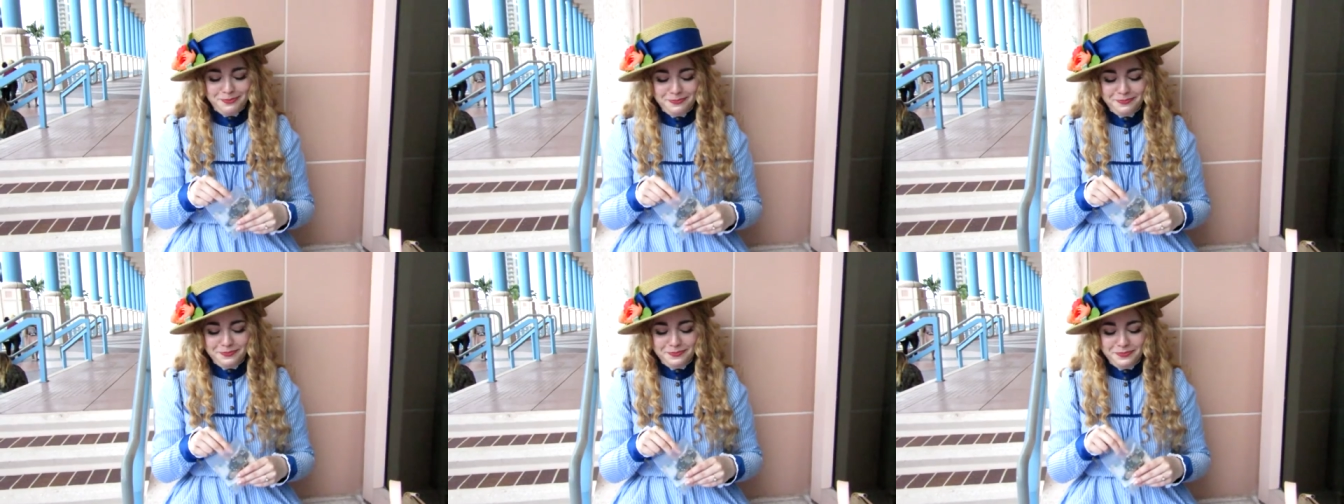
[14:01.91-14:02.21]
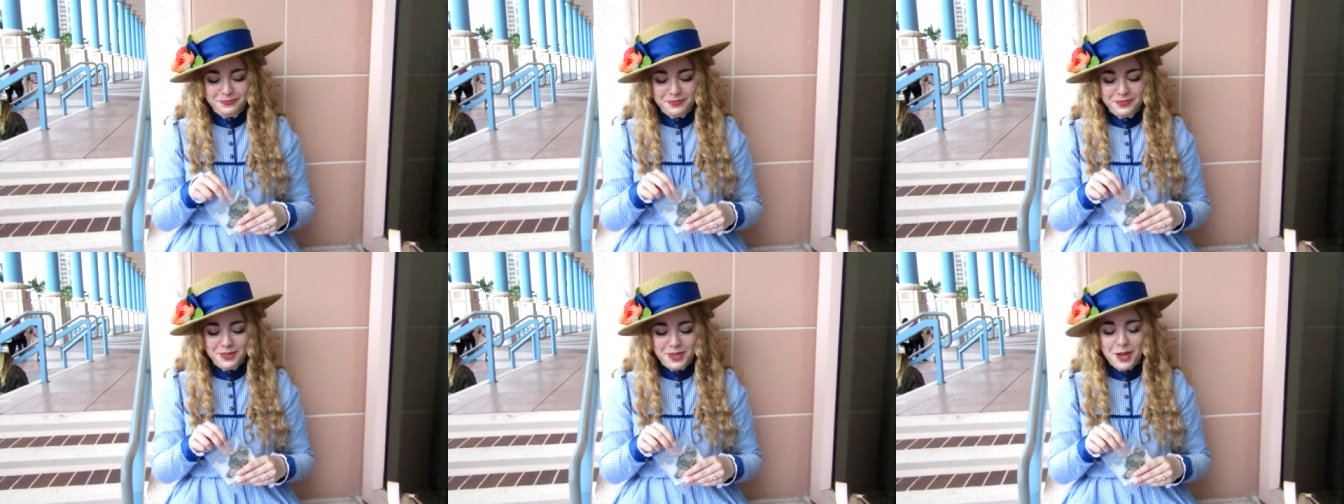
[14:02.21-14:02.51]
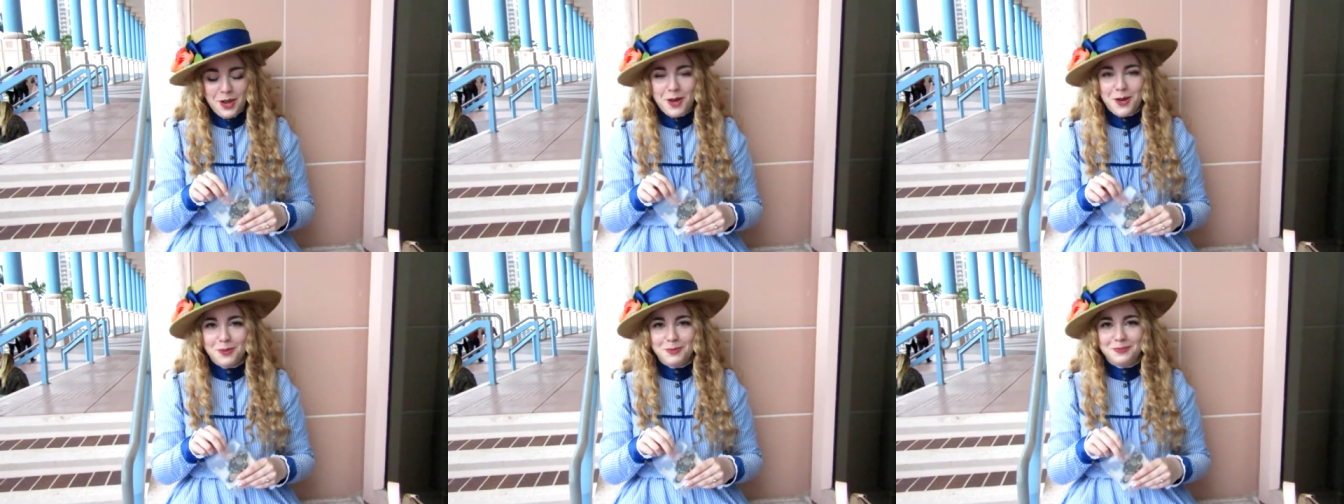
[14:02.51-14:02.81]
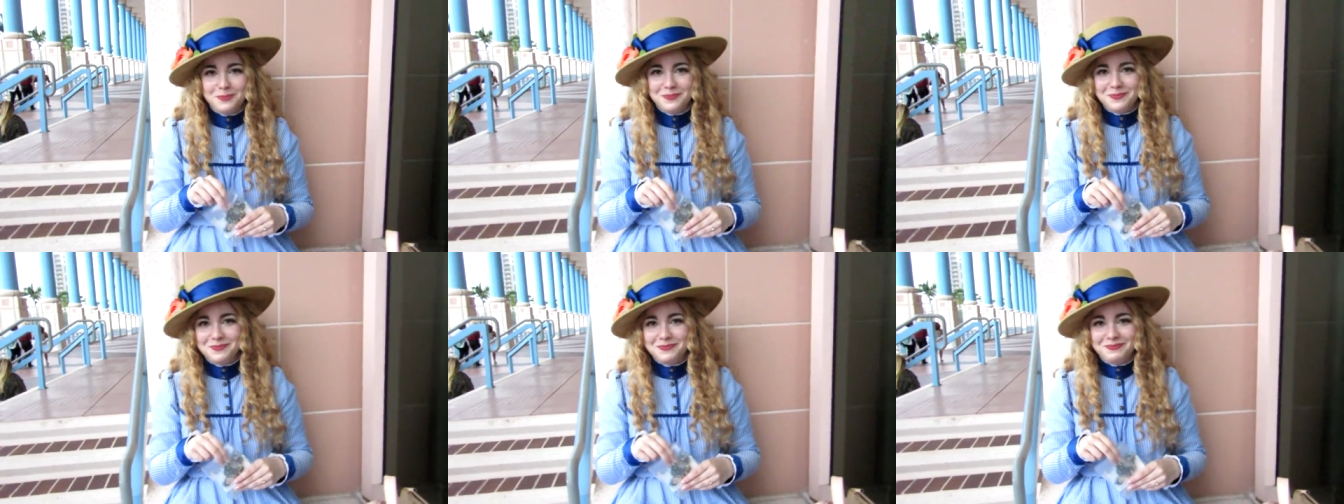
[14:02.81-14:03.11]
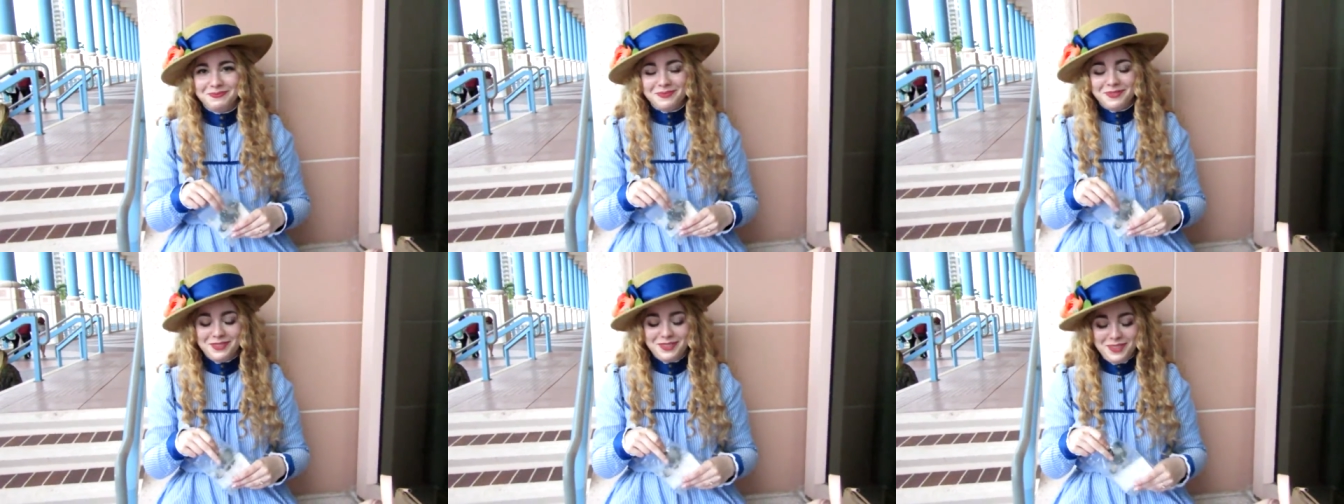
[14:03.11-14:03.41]
Oh, okay. No.
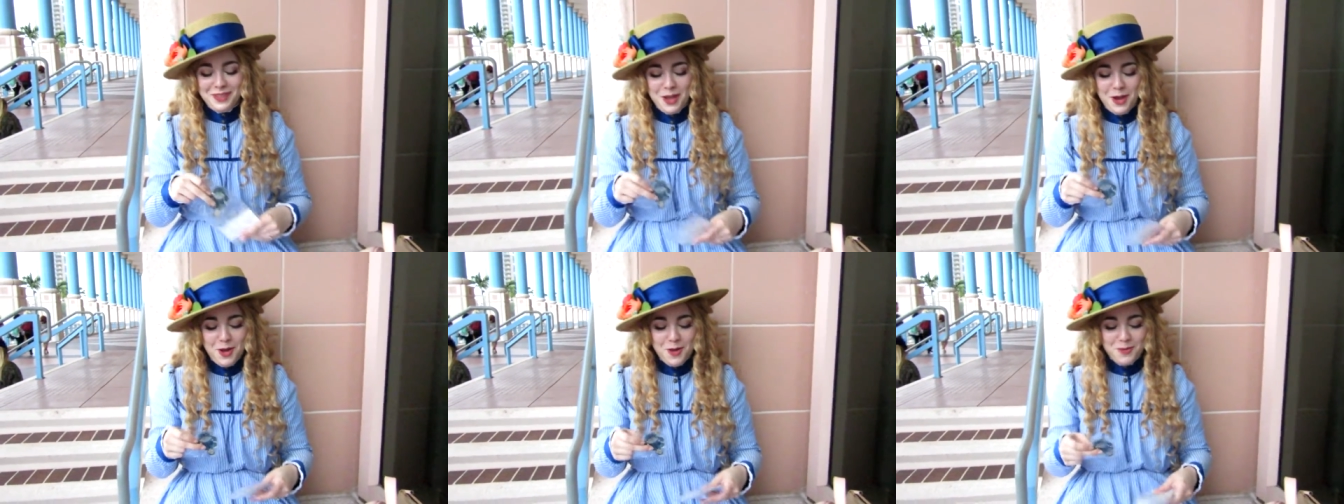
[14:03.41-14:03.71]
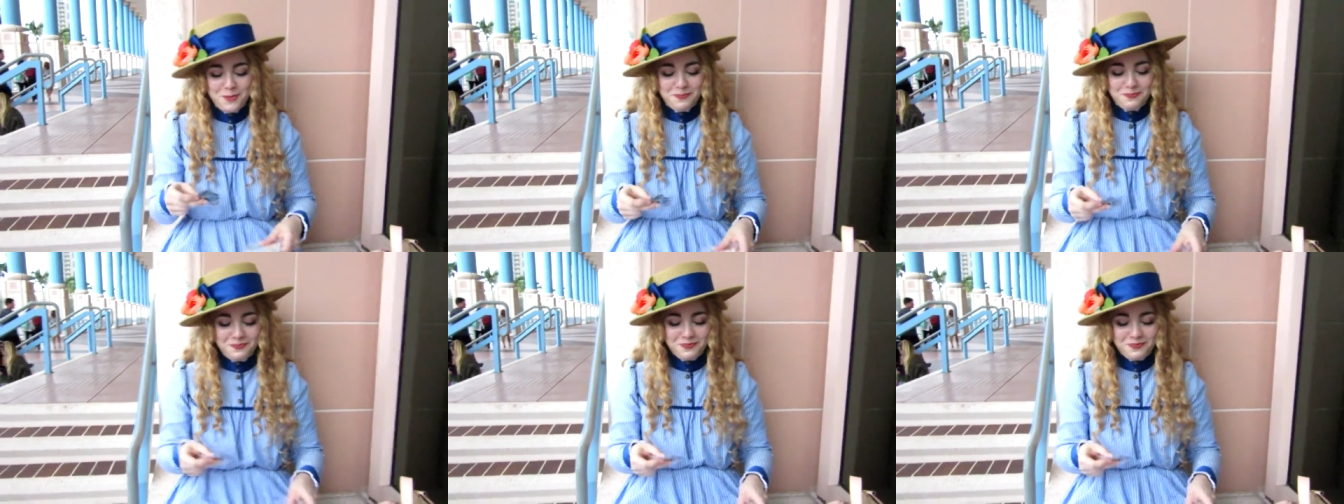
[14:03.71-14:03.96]
No.